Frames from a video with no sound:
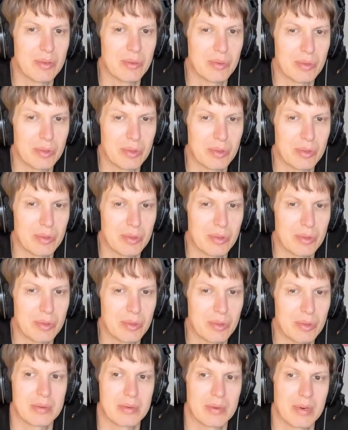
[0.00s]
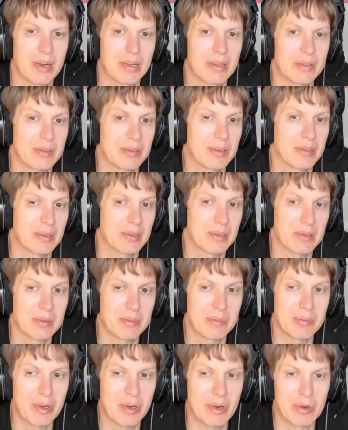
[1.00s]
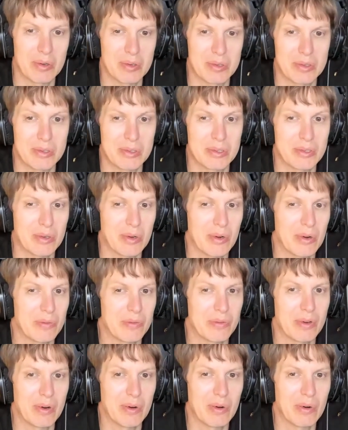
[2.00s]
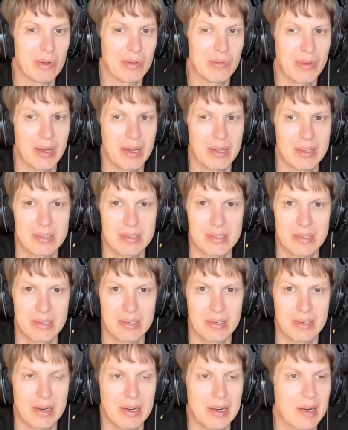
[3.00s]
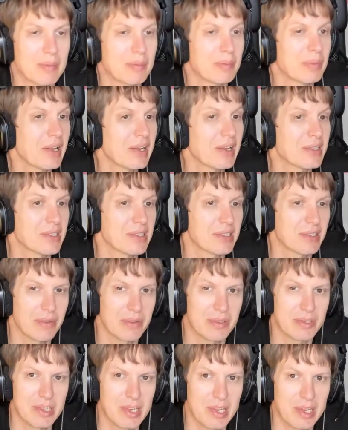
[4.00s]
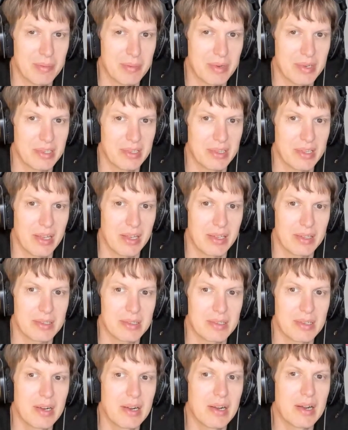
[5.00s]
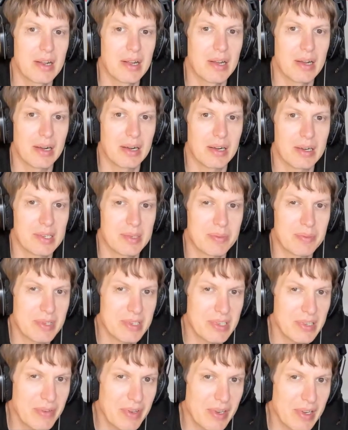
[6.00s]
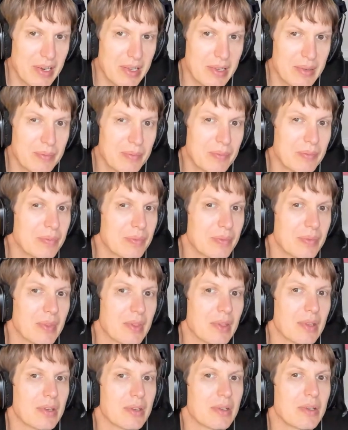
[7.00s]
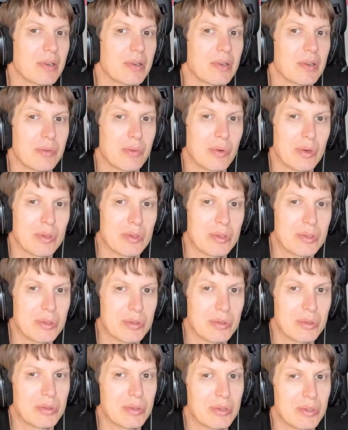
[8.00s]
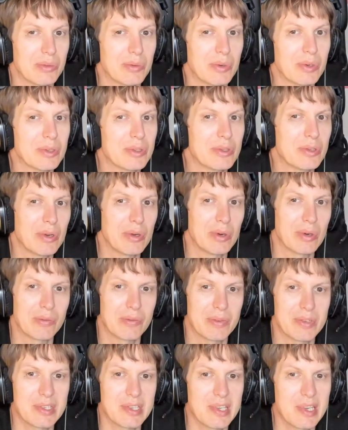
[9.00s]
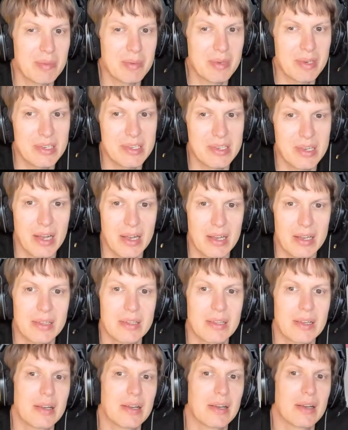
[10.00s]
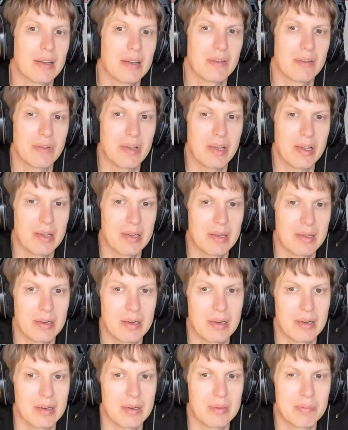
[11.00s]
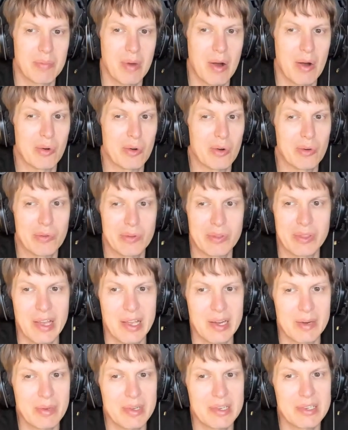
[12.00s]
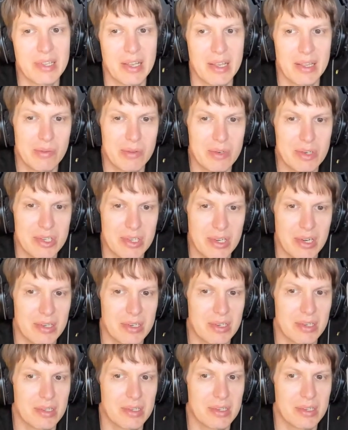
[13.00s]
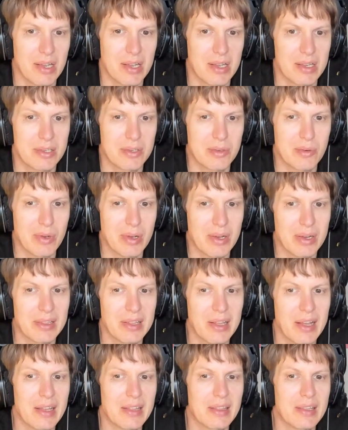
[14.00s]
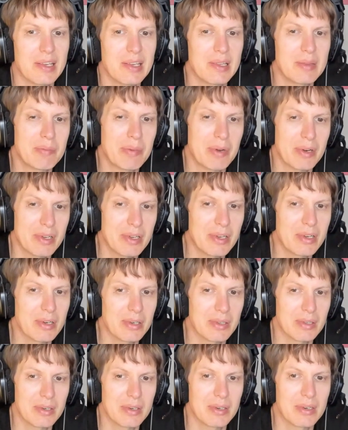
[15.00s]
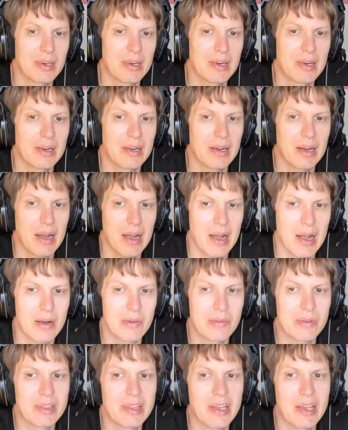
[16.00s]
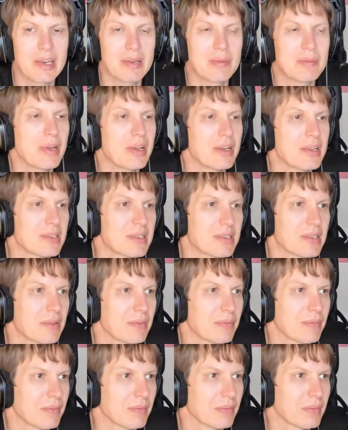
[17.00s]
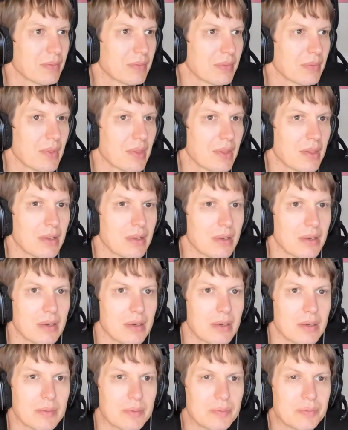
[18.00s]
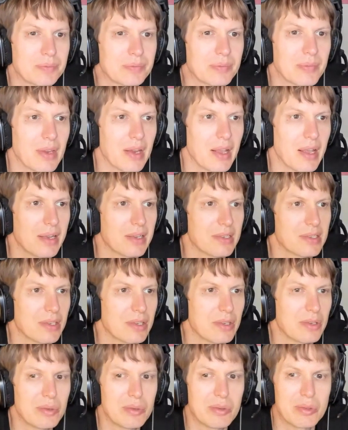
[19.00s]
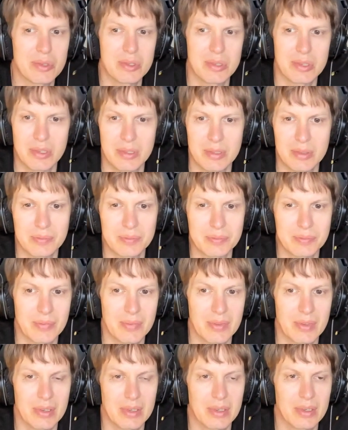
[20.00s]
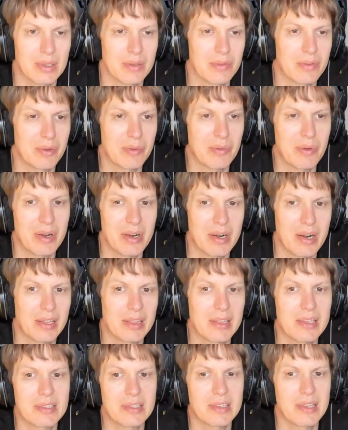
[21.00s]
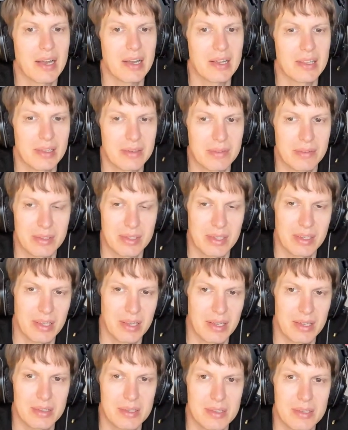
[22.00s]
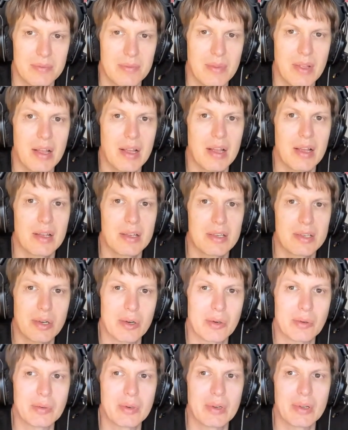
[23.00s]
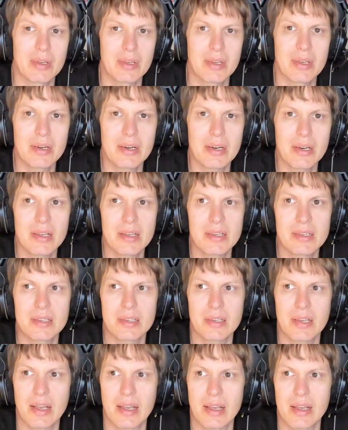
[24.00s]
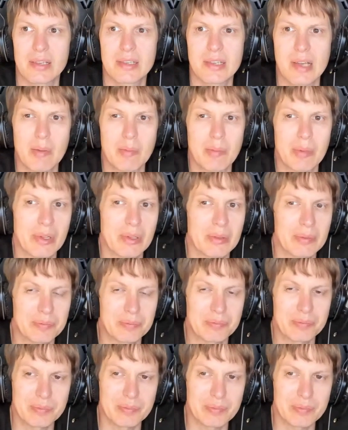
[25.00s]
you would hope, right? because of all that complexity which database entails. specifically, you want to you want to learn the schema design the uh, power of a database language such as SQL, and in particular, how the database mm, uh, mm, executes mm, uh, the query, at least in high level details. So here is example